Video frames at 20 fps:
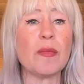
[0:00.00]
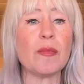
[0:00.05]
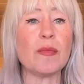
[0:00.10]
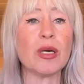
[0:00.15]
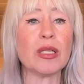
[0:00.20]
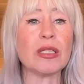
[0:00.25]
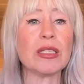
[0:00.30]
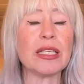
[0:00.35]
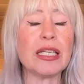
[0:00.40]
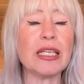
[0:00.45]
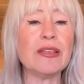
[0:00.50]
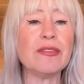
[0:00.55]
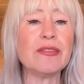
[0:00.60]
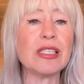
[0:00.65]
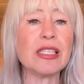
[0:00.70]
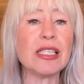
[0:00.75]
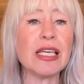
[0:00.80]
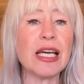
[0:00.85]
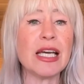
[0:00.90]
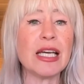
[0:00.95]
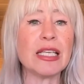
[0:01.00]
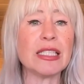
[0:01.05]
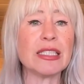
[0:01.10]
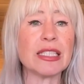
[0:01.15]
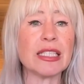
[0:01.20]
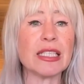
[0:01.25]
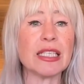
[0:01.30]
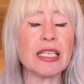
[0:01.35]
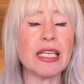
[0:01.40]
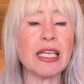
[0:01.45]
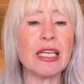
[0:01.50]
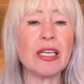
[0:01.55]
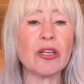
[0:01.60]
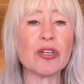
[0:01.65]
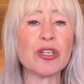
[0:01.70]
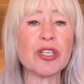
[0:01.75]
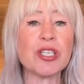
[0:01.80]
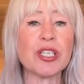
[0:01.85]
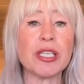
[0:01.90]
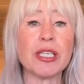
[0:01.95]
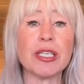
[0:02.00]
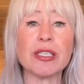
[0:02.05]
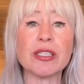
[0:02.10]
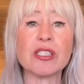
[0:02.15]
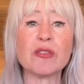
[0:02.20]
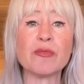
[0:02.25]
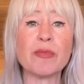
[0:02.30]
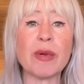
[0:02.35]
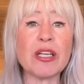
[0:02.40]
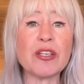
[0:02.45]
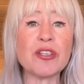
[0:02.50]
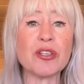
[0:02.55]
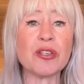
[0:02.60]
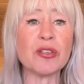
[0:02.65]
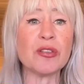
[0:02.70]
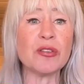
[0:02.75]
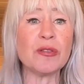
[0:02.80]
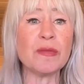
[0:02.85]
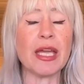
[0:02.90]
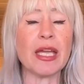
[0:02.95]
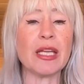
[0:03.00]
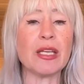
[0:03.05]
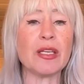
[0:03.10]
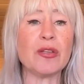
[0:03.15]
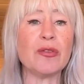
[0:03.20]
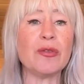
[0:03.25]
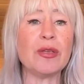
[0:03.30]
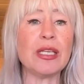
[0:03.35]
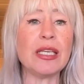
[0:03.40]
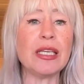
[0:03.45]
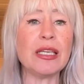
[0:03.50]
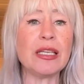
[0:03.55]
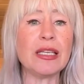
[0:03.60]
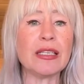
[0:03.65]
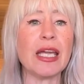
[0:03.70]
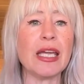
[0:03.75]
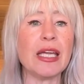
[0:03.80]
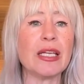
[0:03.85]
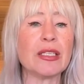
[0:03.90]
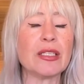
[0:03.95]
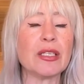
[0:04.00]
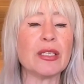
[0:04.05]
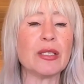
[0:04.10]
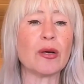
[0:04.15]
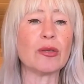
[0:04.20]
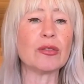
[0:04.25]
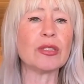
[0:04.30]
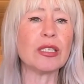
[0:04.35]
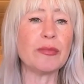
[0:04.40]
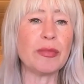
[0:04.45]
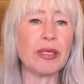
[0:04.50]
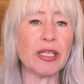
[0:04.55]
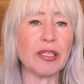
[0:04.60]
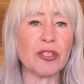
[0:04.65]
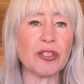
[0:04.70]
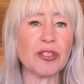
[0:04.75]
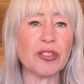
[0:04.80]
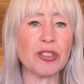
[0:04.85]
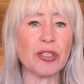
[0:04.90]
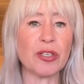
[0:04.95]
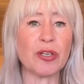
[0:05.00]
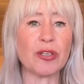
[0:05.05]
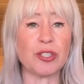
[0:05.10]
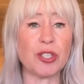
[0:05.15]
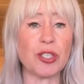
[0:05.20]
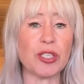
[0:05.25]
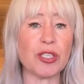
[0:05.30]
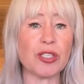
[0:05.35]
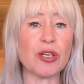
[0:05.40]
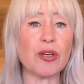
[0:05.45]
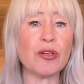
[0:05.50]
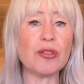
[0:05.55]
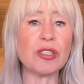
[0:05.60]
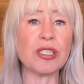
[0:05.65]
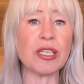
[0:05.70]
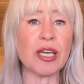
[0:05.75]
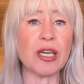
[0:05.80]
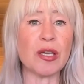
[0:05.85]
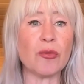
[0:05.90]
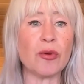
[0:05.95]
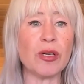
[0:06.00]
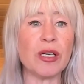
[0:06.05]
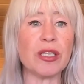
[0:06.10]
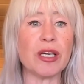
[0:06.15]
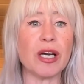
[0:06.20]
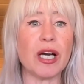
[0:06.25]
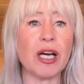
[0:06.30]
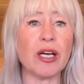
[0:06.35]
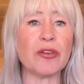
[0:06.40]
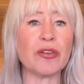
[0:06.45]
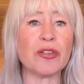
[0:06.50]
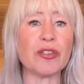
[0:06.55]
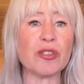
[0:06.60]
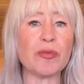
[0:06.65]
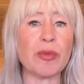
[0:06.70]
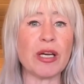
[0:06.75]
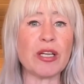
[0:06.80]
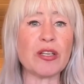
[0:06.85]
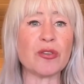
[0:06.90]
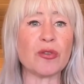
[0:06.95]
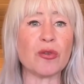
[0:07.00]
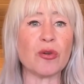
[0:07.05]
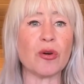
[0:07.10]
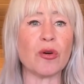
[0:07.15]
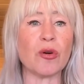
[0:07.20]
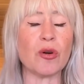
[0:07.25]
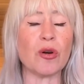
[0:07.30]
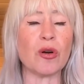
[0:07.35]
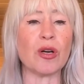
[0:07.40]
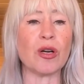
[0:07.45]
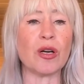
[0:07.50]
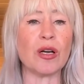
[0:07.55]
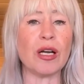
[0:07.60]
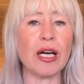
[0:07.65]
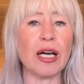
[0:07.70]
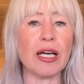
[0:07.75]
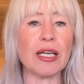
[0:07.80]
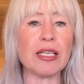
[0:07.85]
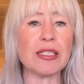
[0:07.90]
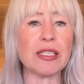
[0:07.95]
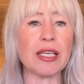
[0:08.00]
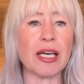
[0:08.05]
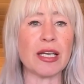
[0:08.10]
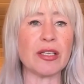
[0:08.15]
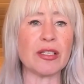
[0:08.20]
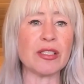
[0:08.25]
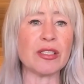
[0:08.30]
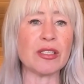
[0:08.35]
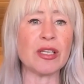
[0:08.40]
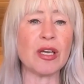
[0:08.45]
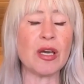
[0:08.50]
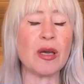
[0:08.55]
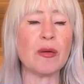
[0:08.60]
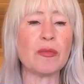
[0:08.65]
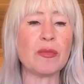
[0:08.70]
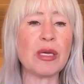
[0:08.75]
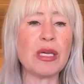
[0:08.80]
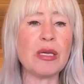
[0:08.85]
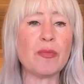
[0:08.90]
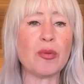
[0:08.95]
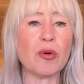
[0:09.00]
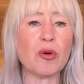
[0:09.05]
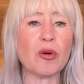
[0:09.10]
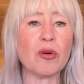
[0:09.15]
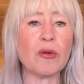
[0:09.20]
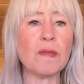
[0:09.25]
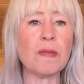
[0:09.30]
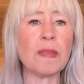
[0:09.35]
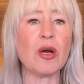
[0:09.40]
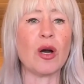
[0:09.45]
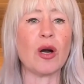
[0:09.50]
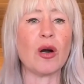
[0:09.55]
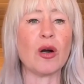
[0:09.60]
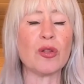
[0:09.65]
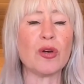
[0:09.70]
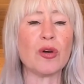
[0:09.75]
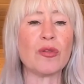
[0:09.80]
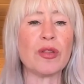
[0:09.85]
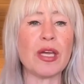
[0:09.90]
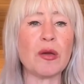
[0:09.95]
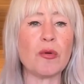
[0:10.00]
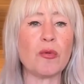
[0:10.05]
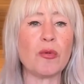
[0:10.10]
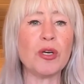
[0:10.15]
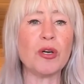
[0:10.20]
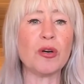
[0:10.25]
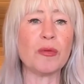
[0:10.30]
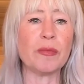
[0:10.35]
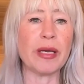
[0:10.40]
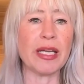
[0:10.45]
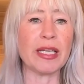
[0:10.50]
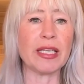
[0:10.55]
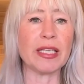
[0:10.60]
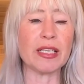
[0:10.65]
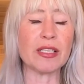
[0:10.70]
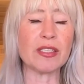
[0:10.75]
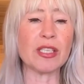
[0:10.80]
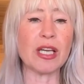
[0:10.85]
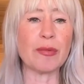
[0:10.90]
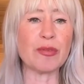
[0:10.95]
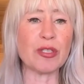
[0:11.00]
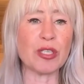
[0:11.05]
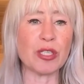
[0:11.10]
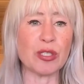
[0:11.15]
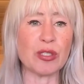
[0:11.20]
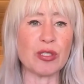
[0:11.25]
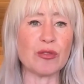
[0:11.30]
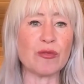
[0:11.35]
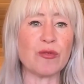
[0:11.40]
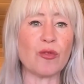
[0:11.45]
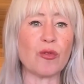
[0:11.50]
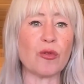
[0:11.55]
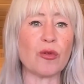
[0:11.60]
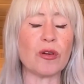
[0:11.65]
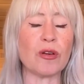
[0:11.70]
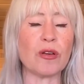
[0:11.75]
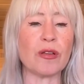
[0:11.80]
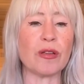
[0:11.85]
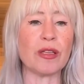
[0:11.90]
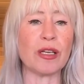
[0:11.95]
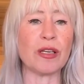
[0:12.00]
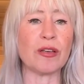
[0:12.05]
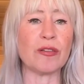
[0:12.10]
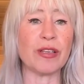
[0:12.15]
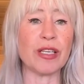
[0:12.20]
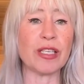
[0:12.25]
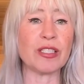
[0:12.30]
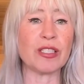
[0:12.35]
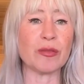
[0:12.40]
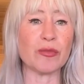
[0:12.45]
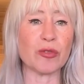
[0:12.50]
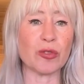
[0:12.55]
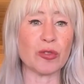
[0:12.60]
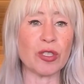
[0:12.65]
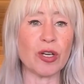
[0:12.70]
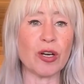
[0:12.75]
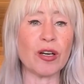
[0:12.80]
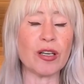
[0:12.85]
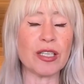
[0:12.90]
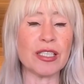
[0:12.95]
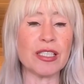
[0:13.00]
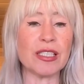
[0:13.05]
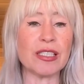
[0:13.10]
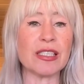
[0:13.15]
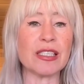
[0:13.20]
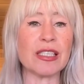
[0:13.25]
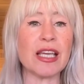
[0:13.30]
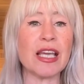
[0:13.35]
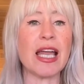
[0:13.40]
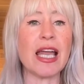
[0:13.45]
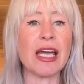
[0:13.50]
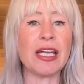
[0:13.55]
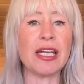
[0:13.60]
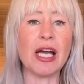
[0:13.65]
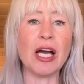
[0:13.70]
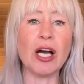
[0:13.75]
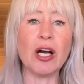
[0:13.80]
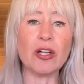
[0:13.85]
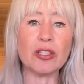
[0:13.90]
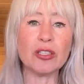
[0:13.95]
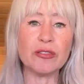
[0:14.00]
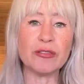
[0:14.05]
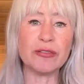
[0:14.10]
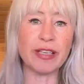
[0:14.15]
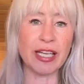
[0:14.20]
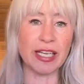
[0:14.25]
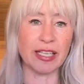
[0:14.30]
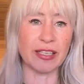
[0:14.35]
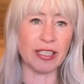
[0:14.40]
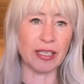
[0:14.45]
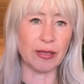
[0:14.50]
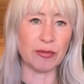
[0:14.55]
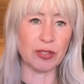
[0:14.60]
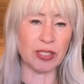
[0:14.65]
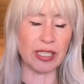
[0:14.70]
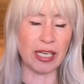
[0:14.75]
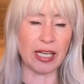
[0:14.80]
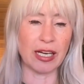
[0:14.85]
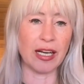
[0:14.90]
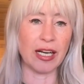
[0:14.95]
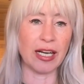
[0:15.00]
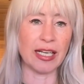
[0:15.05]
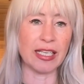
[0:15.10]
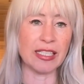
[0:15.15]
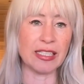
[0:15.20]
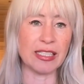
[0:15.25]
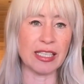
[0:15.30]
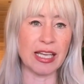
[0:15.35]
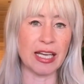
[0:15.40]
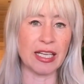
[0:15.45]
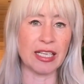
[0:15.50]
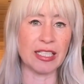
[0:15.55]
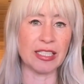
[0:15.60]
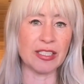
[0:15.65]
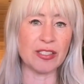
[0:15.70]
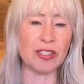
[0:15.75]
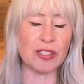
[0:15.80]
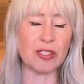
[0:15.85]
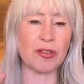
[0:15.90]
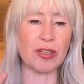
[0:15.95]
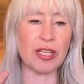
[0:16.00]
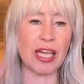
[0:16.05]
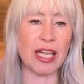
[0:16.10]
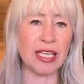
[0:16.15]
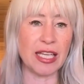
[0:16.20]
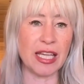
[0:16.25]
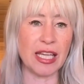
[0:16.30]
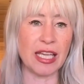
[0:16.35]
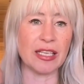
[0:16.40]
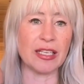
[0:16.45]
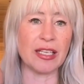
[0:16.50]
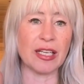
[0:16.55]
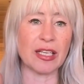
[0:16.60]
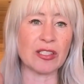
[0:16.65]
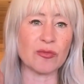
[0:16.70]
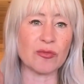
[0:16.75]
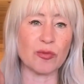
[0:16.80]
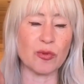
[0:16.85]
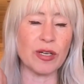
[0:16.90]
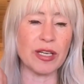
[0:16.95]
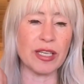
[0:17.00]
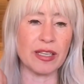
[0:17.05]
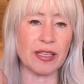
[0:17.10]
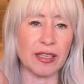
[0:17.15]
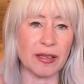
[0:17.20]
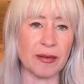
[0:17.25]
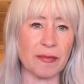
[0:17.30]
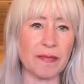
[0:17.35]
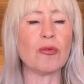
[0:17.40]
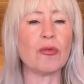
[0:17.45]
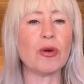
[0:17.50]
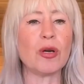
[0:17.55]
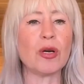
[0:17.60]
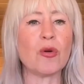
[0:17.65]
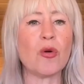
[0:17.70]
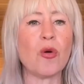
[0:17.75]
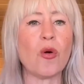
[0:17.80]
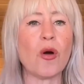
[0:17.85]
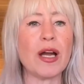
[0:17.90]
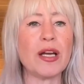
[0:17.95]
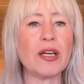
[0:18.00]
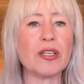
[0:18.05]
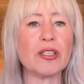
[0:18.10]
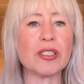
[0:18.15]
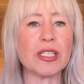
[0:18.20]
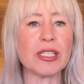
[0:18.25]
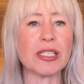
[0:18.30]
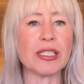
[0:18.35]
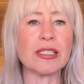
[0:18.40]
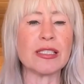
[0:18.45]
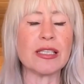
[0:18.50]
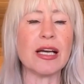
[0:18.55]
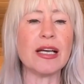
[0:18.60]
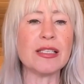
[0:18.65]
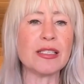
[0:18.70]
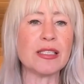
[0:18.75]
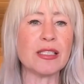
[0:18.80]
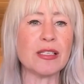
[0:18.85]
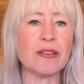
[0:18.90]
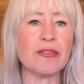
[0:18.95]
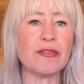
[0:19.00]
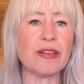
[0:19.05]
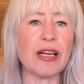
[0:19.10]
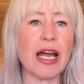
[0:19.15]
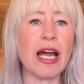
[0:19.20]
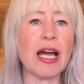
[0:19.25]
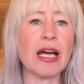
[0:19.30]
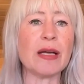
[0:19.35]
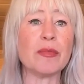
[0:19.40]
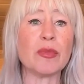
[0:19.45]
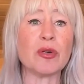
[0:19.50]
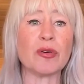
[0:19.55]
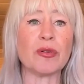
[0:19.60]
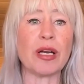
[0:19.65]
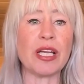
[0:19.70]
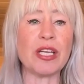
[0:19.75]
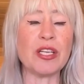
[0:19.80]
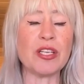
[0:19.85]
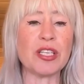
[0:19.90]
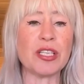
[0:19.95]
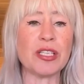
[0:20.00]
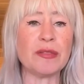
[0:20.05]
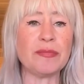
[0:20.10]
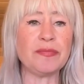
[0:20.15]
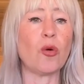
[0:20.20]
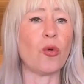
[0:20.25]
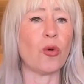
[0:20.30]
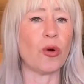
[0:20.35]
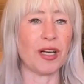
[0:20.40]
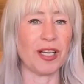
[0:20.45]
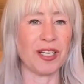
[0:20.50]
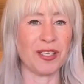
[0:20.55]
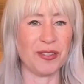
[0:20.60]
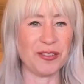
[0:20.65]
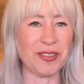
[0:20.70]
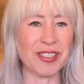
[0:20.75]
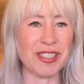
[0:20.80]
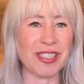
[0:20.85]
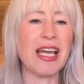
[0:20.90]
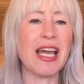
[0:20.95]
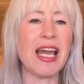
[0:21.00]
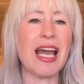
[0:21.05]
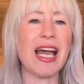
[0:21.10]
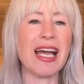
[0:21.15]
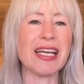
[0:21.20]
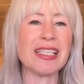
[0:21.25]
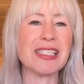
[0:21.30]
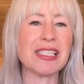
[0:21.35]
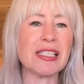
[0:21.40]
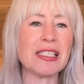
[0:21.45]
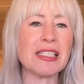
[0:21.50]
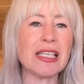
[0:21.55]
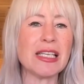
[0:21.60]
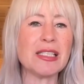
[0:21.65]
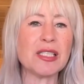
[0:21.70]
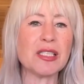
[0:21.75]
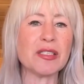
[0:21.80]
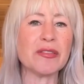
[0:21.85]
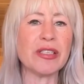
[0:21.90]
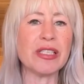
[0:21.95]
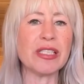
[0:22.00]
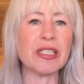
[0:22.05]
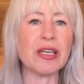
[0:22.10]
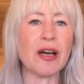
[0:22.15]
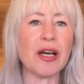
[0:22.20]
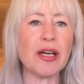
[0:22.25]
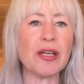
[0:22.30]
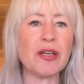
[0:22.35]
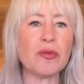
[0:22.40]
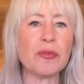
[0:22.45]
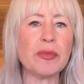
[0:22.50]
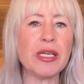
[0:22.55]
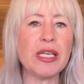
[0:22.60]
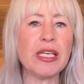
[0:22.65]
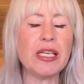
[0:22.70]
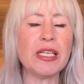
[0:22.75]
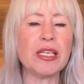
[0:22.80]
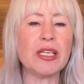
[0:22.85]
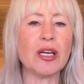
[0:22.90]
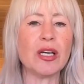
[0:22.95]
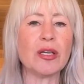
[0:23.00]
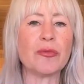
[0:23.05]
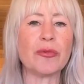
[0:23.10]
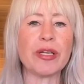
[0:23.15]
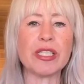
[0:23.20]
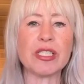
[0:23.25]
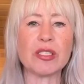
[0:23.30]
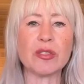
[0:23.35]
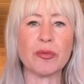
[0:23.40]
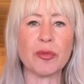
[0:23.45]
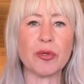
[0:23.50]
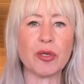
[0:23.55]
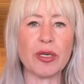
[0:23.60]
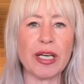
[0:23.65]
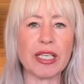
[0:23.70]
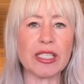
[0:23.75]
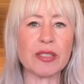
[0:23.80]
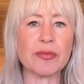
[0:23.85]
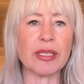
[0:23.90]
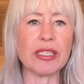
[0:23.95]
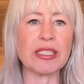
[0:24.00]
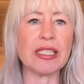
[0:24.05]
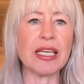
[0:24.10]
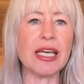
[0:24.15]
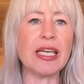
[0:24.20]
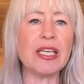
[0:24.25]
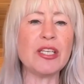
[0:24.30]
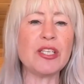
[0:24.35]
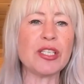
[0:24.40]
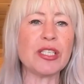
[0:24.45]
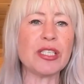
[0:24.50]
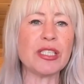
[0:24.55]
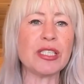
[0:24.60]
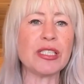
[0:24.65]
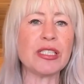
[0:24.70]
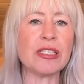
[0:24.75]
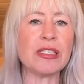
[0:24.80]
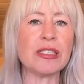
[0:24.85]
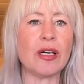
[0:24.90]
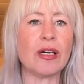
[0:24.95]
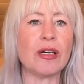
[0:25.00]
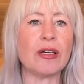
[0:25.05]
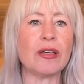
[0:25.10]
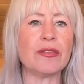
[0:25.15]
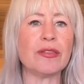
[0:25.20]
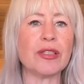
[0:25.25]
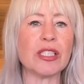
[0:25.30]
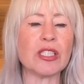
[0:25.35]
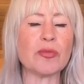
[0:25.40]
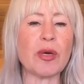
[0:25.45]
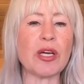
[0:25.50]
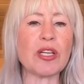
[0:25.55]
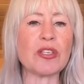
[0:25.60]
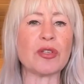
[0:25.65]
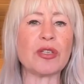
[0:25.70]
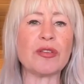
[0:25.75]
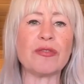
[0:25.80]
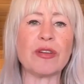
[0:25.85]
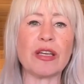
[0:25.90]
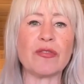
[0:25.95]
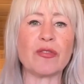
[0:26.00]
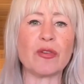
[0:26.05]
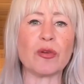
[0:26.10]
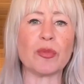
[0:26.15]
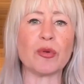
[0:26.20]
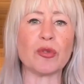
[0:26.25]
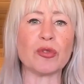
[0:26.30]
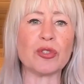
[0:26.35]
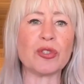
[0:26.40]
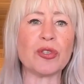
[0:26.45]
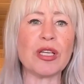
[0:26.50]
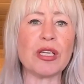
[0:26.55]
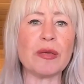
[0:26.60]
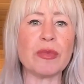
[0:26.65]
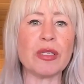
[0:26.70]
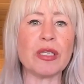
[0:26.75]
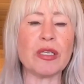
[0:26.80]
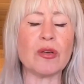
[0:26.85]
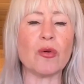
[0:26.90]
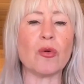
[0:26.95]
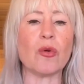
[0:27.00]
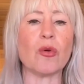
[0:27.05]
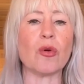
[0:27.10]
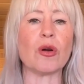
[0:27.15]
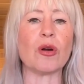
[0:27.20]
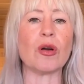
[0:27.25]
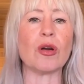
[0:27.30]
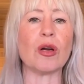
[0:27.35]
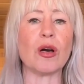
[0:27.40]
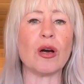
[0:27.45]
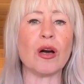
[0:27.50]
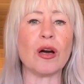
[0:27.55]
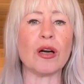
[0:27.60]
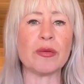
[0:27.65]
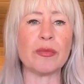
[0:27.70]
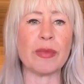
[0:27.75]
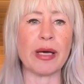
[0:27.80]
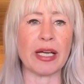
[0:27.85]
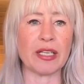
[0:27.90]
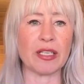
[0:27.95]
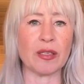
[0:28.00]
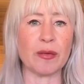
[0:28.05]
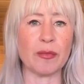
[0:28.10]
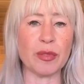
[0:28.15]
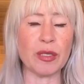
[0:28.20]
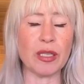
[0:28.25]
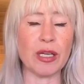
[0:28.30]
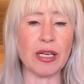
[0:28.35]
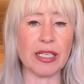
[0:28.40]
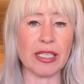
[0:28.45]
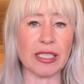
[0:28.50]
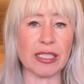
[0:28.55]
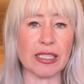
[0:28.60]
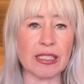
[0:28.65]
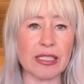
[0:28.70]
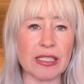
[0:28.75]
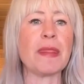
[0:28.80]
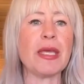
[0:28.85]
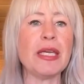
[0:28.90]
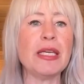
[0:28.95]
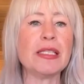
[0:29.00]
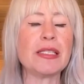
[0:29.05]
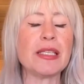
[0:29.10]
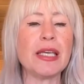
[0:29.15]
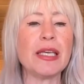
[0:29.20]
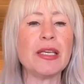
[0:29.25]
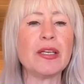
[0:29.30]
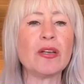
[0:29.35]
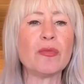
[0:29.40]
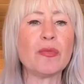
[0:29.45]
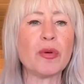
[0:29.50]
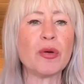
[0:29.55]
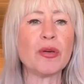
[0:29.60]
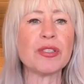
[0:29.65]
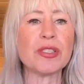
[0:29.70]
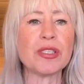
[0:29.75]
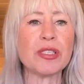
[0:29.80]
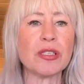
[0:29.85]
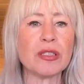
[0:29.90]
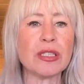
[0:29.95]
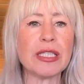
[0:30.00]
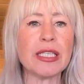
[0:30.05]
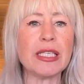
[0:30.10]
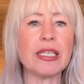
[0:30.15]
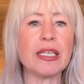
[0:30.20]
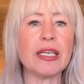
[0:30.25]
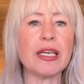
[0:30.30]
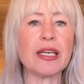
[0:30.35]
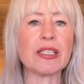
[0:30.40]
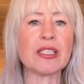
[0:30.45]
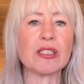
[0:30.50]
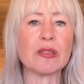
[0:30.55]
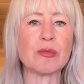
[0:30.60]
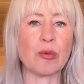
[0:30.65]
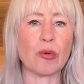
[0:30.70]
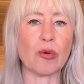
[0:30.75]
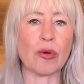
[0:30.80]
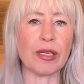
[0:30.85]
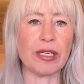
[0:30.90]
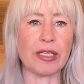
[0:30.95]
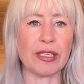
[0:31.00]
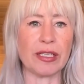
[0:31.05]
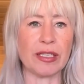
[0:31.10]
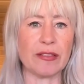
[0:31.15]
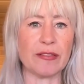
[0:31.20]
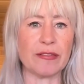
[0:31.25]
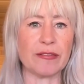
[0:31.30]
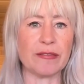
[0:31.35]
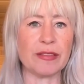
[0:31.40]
Believes that he or she is special and unique and can only be understood or should associate with other special or high status people, although they will make exceptions for their victims or targets and elevate them to that high status so they can exploit them. Requires excessive admiration or else. Has a sense of entitlement, unreasonable expectations of especially favorable treatment or automatic compliance. Is interpersonally exploitative.